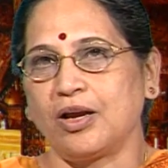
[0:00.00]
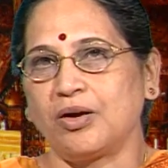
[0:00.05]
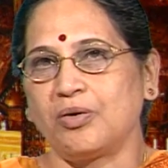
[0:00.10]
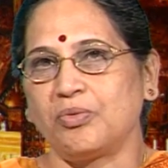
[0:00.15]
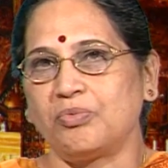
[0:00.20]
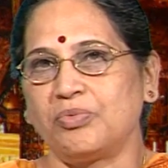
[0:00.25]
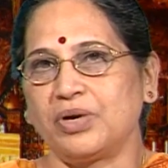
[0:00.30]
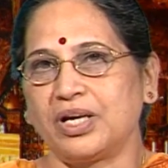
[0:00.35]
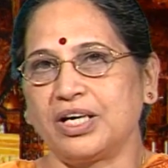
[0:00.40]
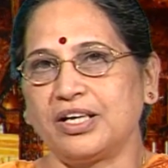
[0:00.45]

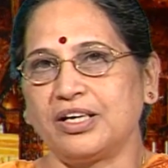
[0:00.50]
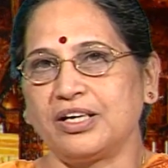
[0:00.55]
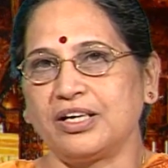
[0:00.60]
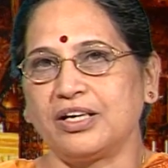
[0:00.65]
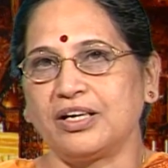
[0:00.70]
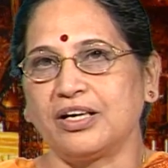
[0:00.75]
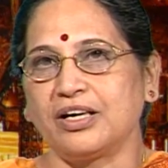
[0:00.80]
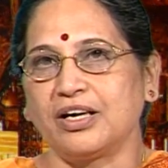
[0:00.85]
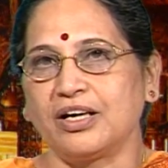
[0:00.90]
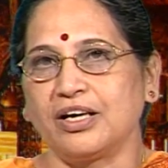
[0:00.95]
when
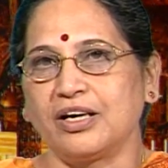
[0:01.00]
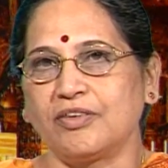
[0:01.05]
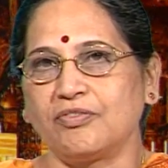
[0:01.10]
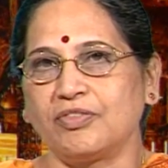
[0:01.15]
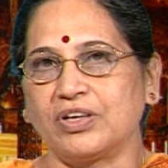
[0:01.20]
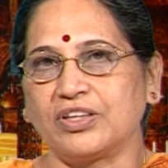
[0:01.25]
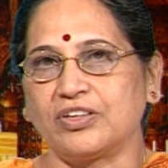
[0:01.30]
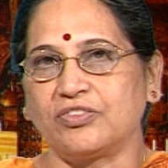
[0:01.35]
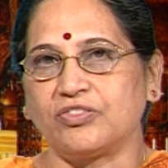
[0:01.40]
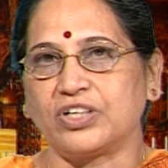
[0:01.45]

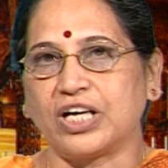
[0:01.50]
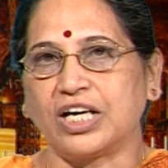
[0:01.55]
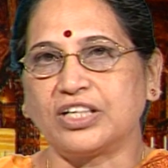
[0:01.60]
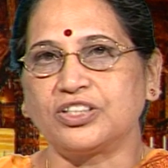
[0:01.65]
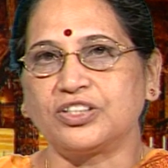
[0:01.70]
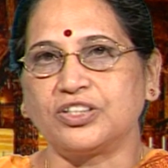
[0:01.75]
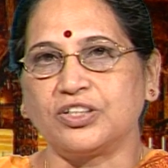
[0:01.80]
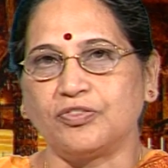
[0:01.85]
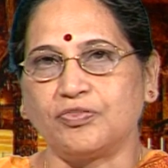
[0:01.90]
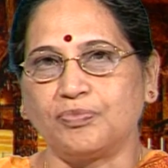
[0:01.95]
the
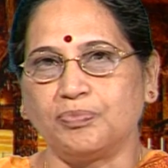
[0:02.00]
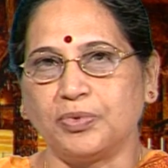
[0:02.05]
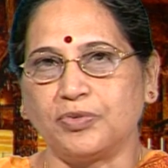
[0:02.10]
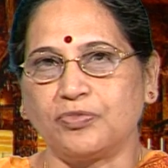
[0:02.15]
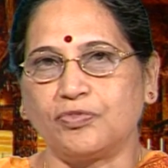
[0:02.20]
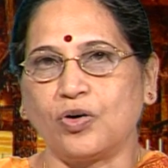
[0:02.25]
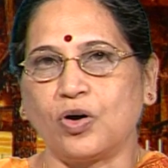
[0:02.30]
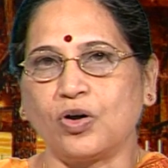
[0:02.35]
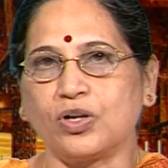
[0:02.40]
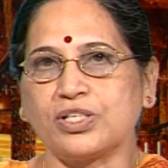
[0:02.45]
tragedy
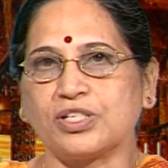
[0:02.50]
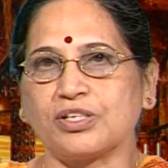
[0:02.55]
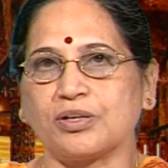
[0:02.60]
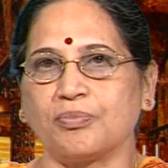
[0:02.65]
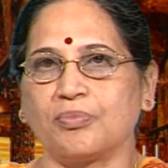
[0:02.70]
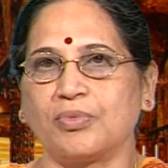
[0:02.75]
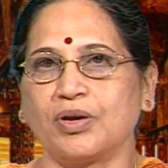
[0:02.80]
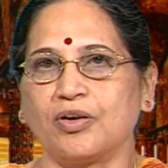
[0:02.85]
befalls him,